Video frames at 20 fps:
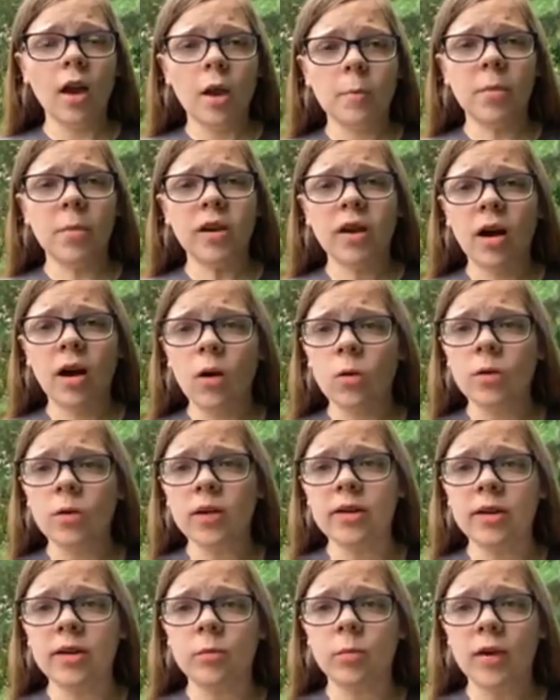but not only
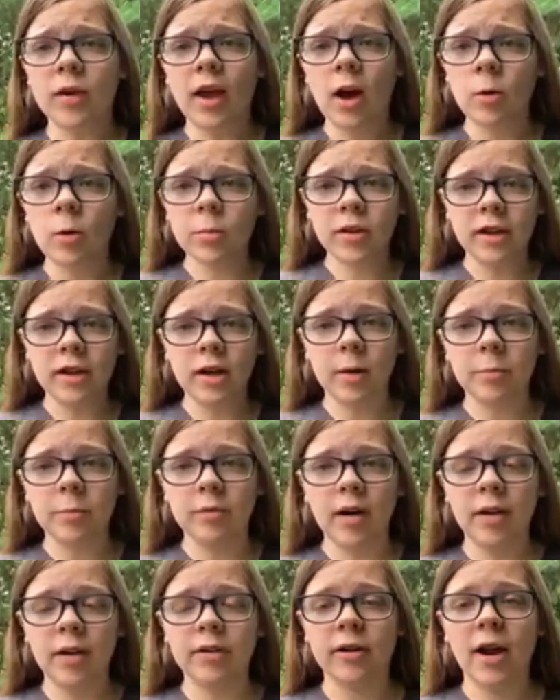did we help clean up
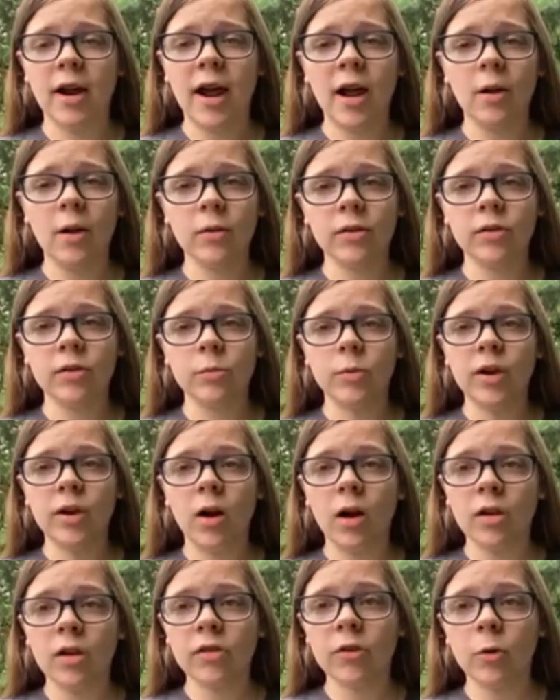around her house, we
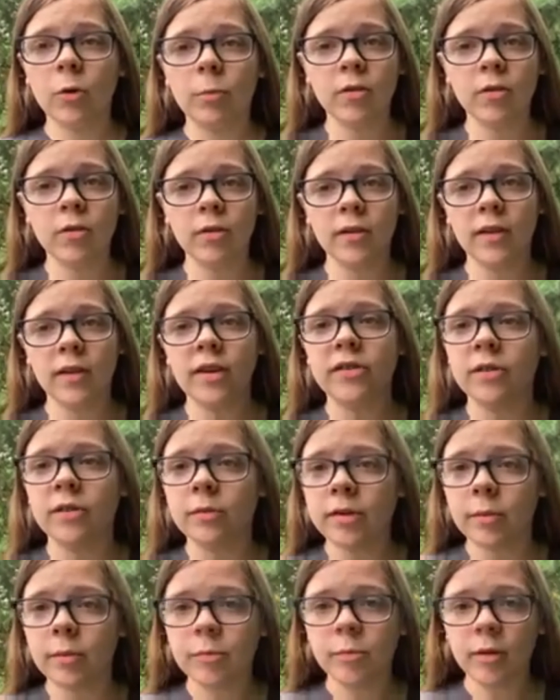also
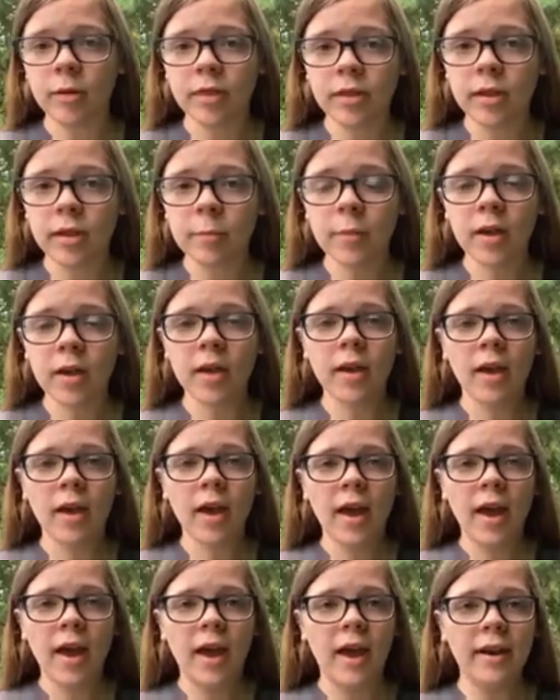relationships with them.
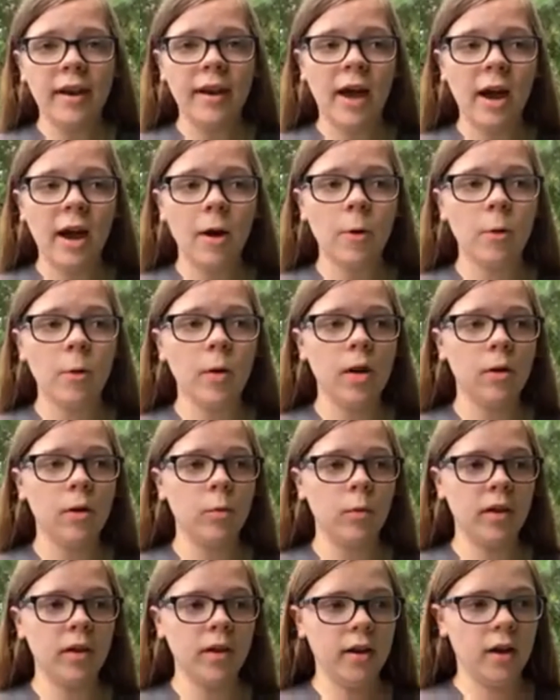And now
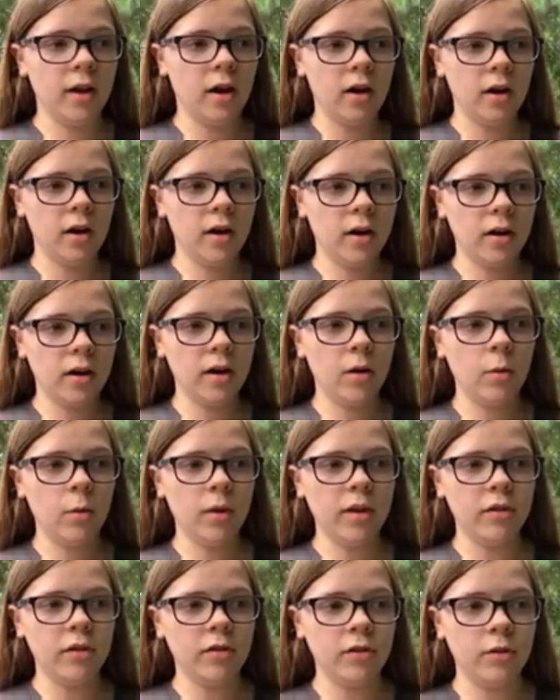we are
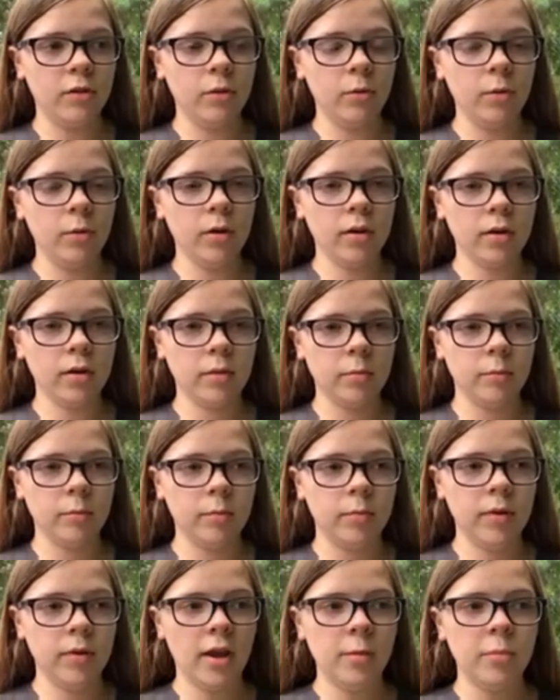going to
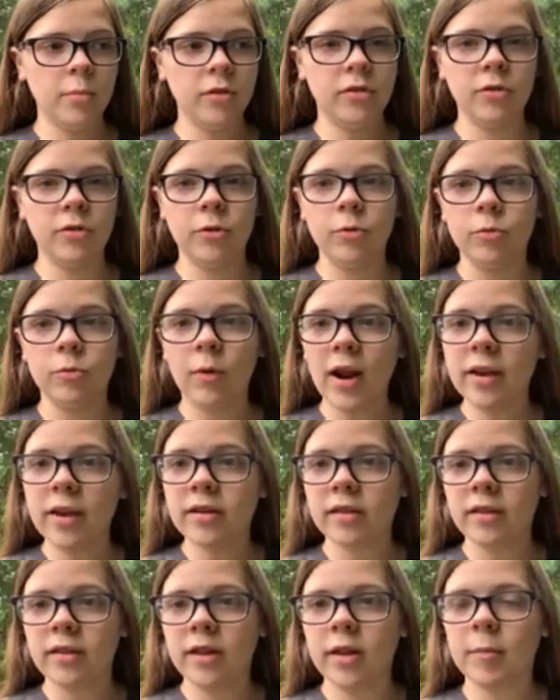be able to write
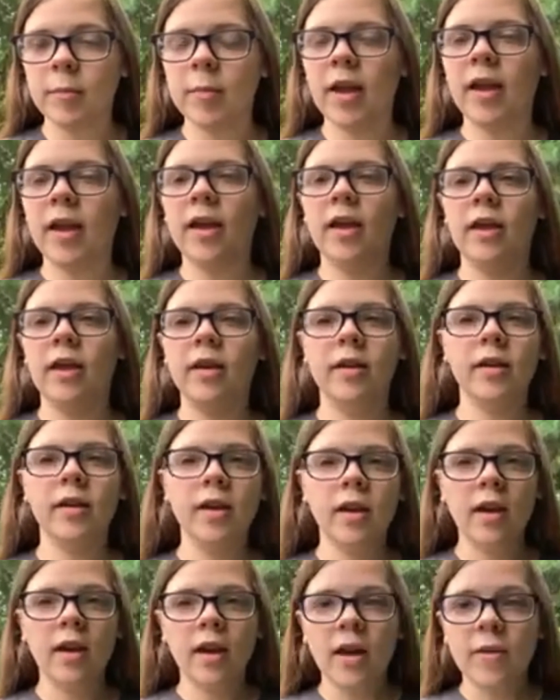to them and
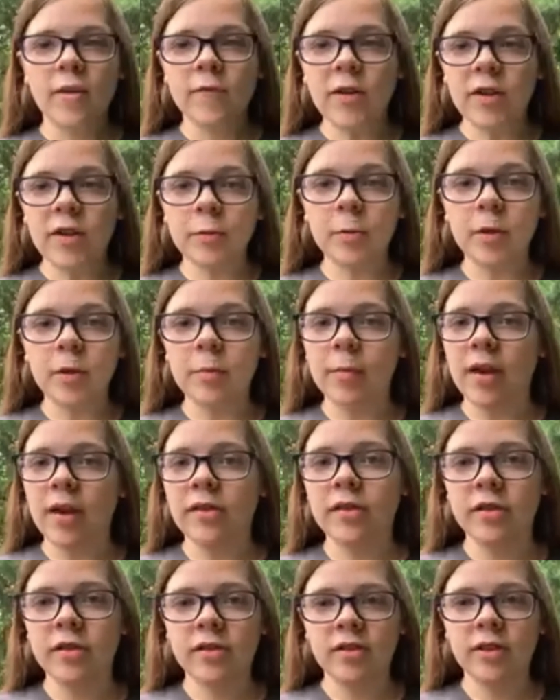Facebook
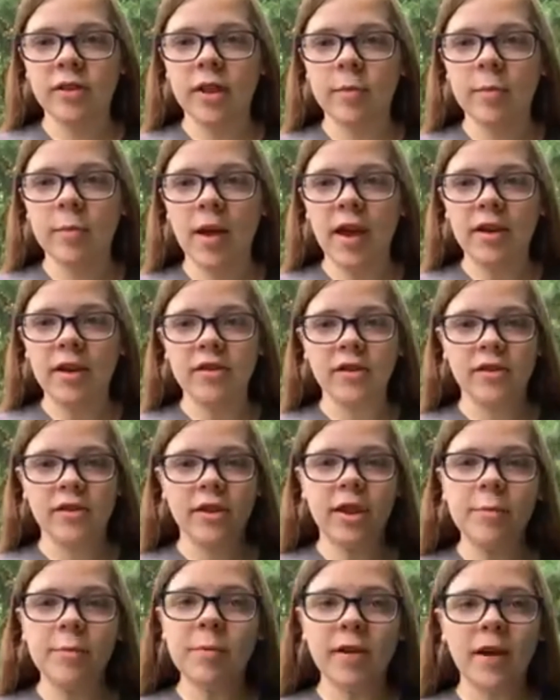message them and just
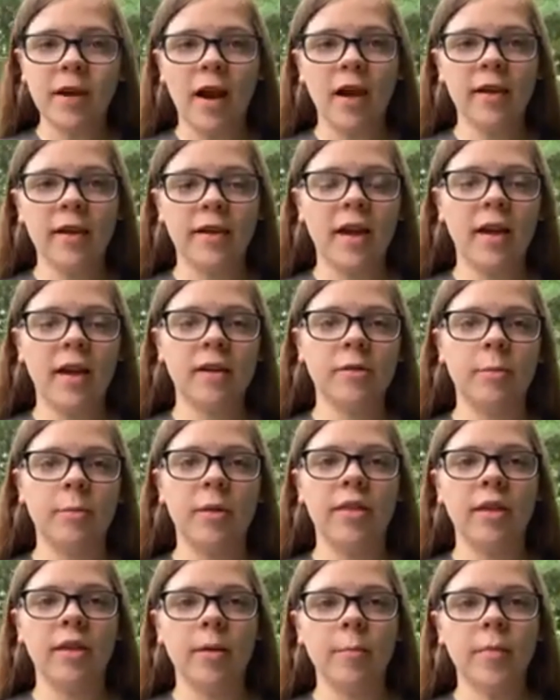keep in contact
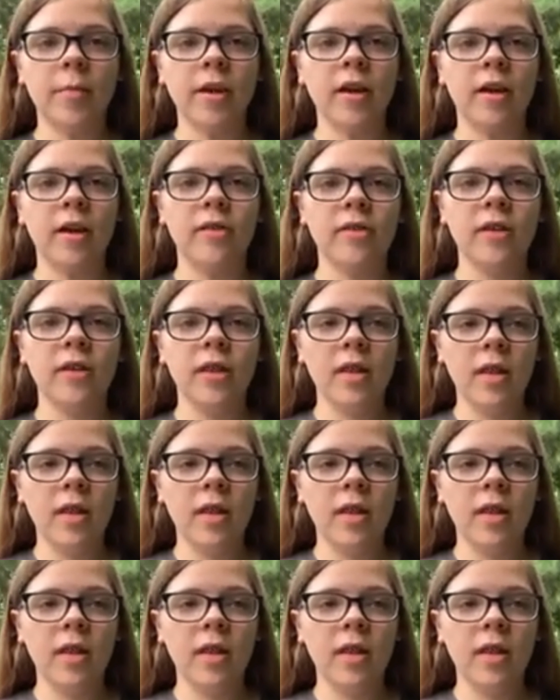with them because